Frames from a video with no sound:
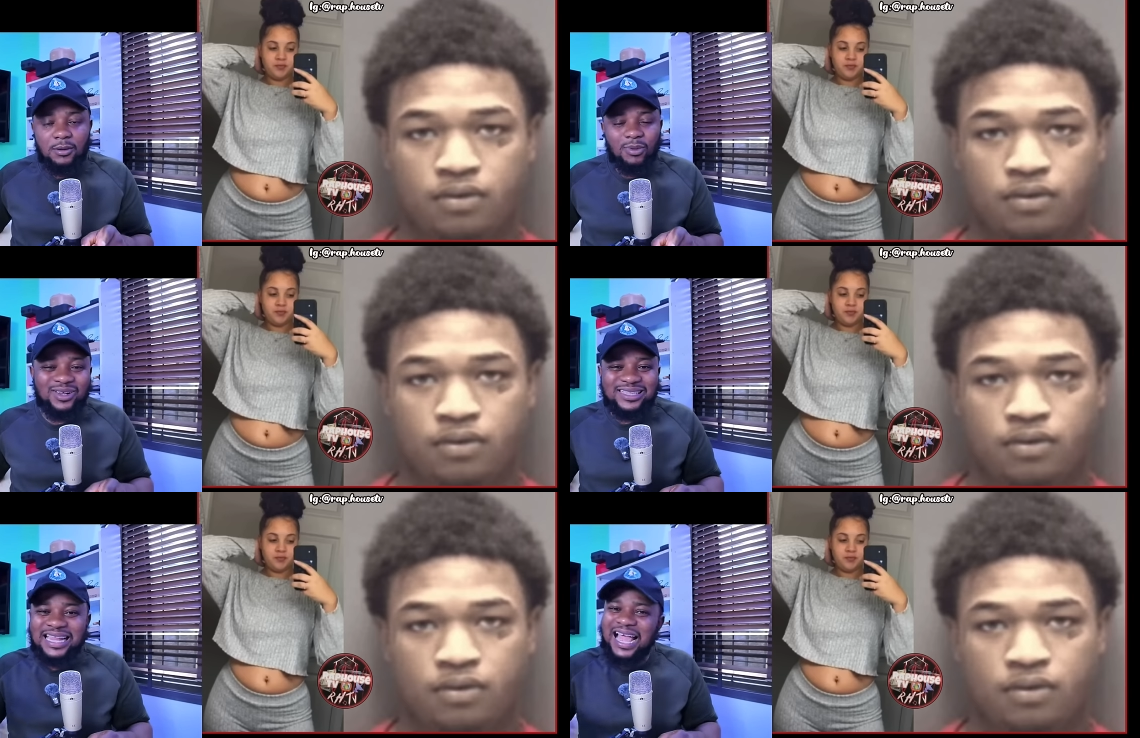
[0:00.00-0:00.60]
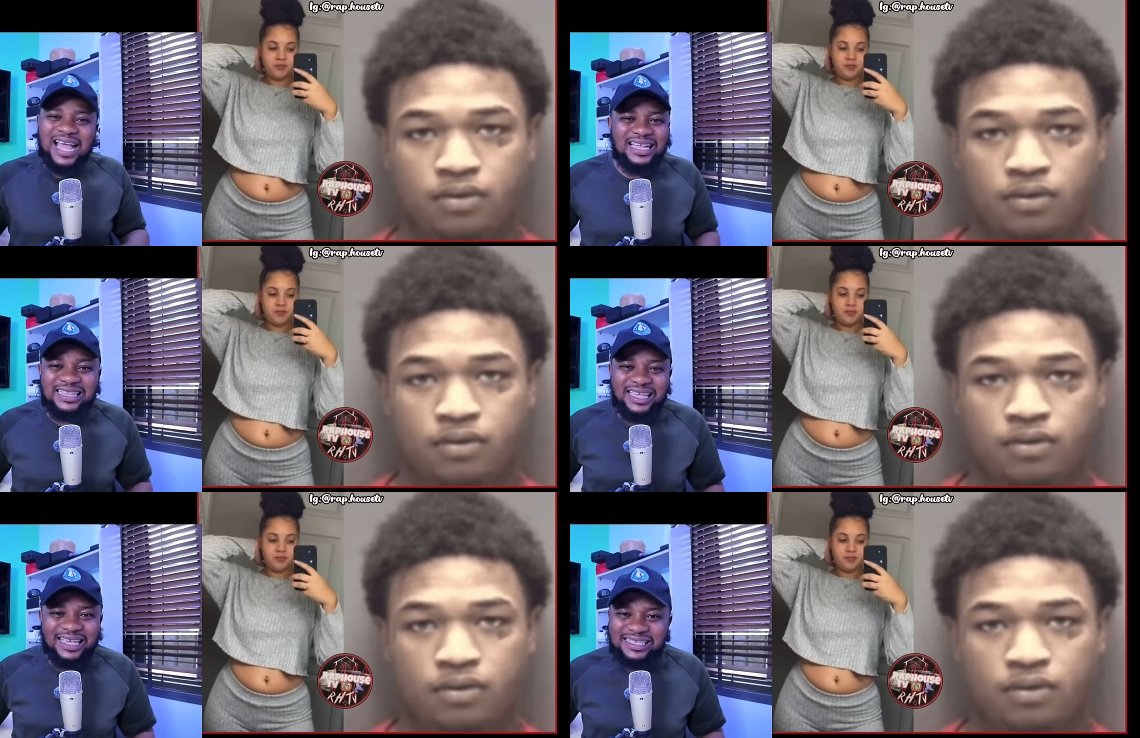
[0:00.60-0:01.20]
Speaker 1: But
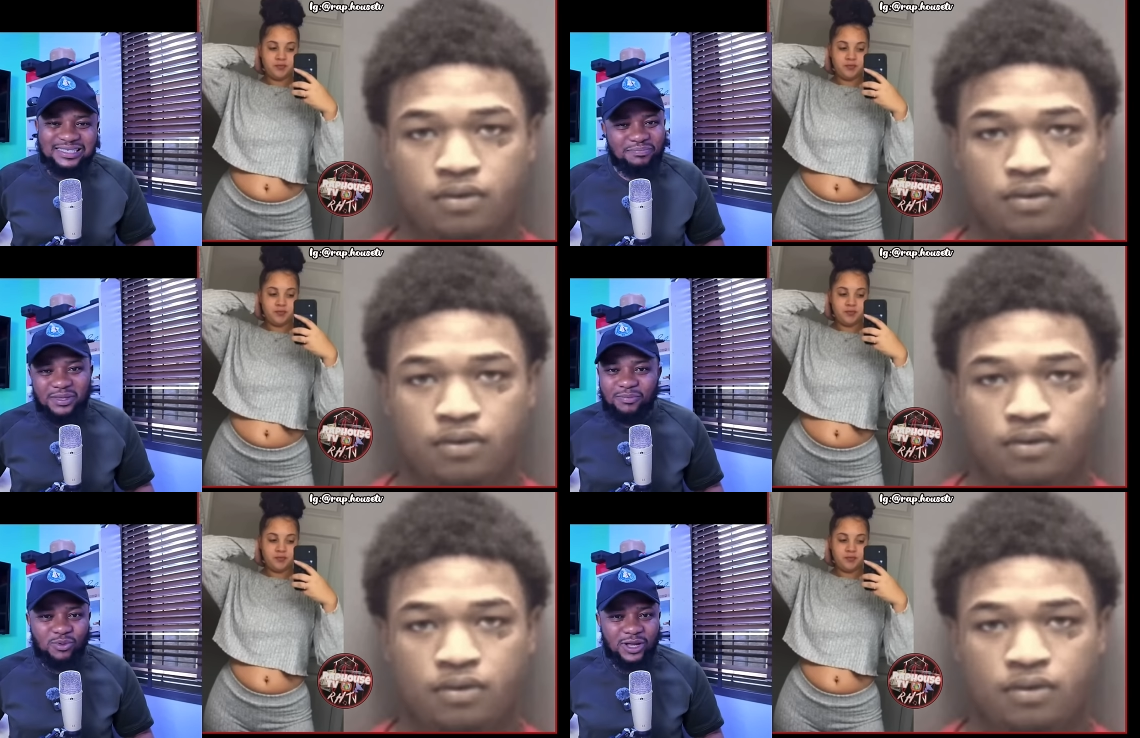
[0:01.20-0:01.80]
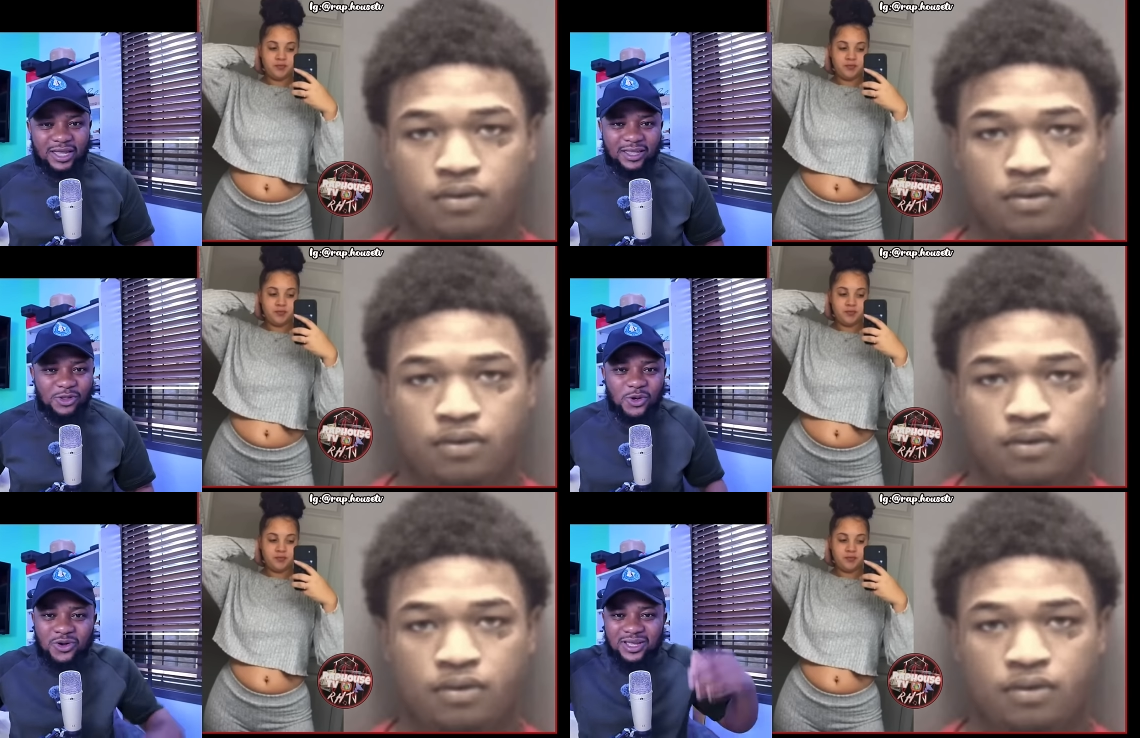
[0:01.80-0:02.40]
nowadays, people, eh,
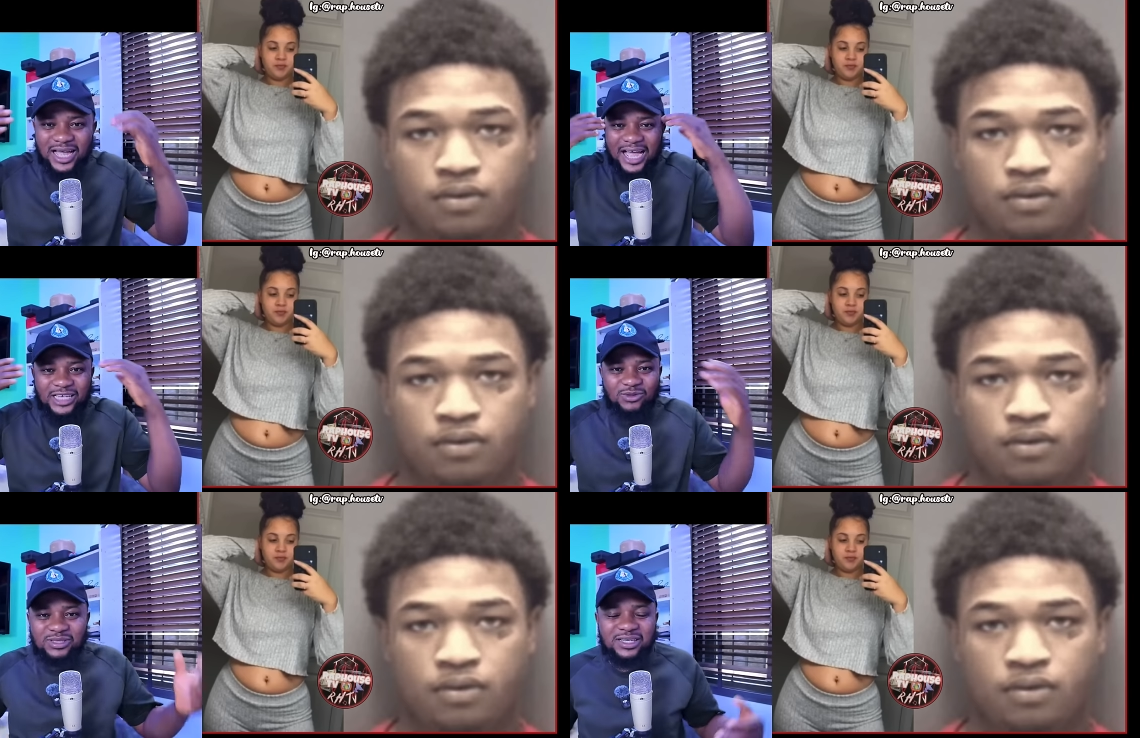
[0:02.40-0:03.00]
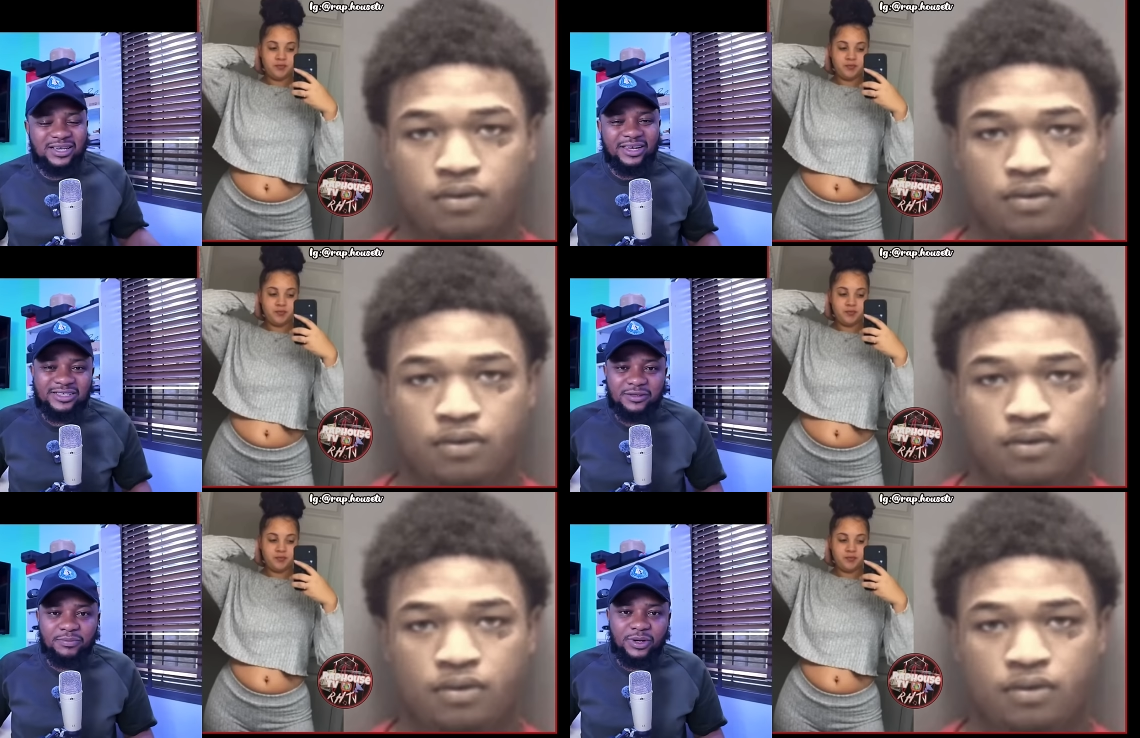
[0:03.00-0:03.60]
young guys with
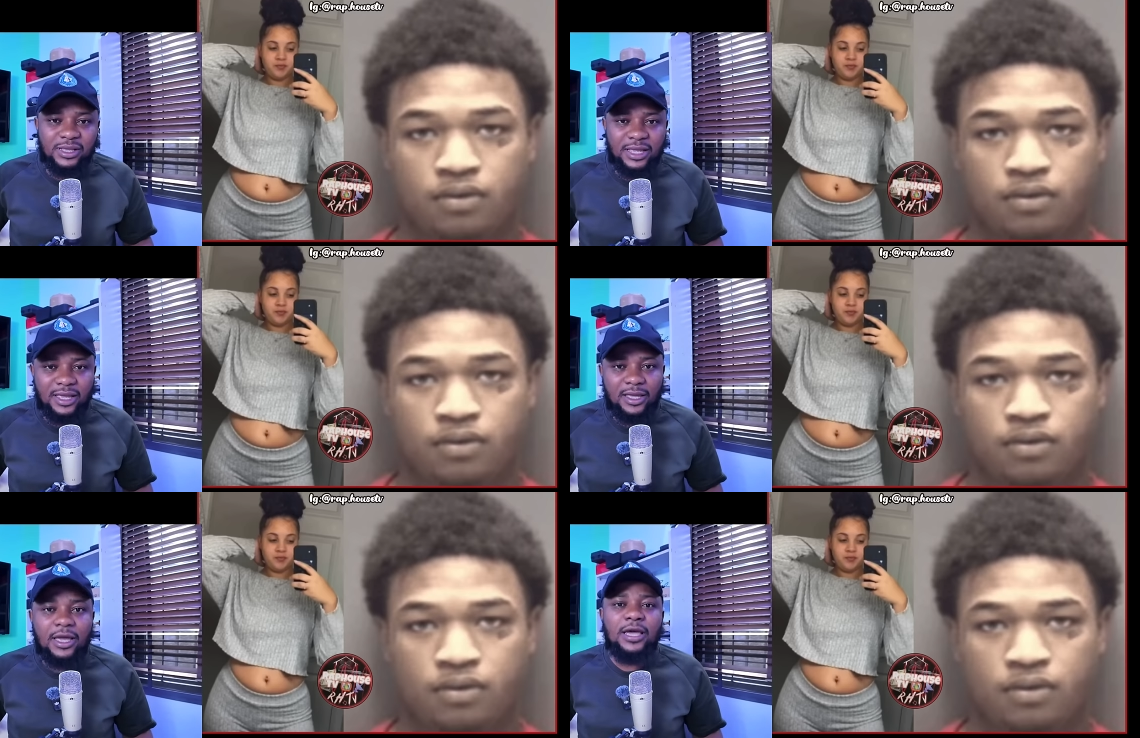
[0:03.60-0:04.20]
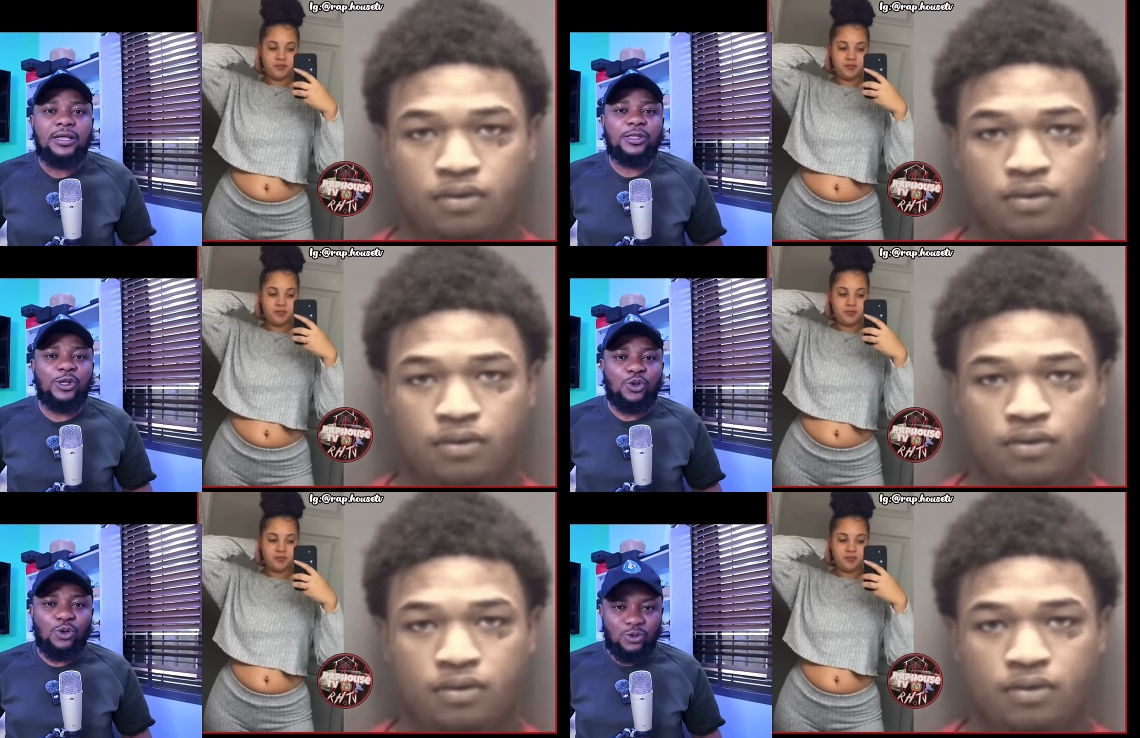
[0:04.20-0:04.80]
crazy brain, eh,
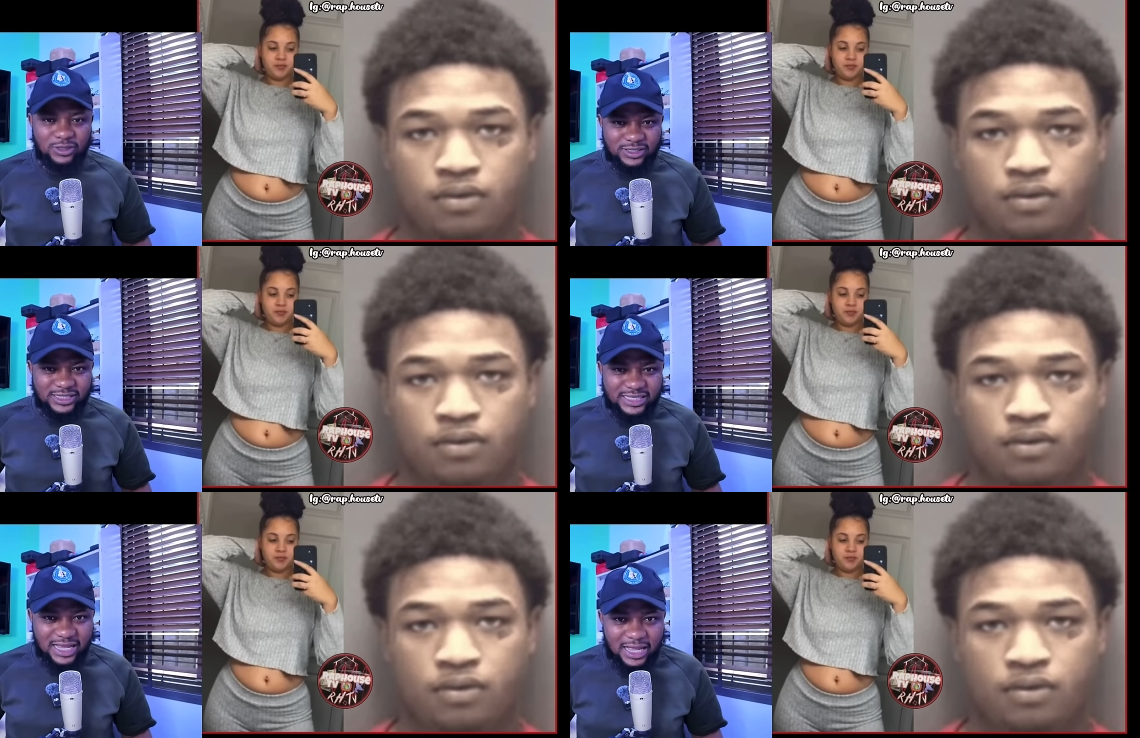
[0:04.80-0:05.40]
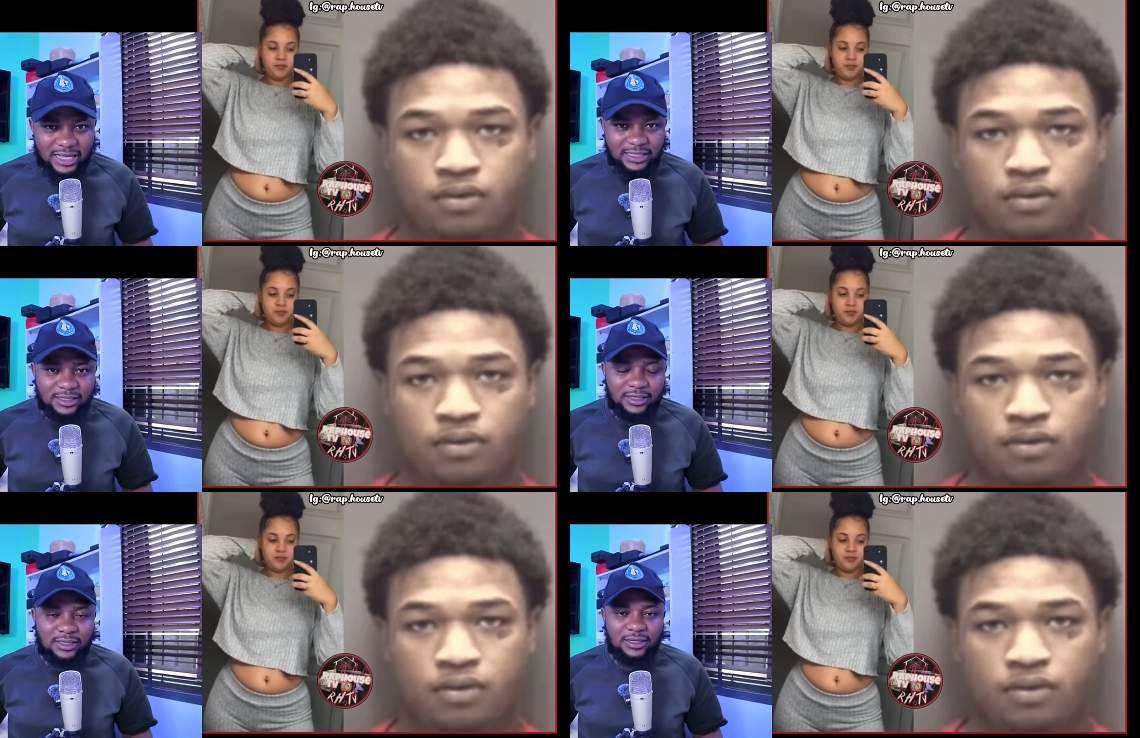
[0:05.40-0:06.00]
they don't understand.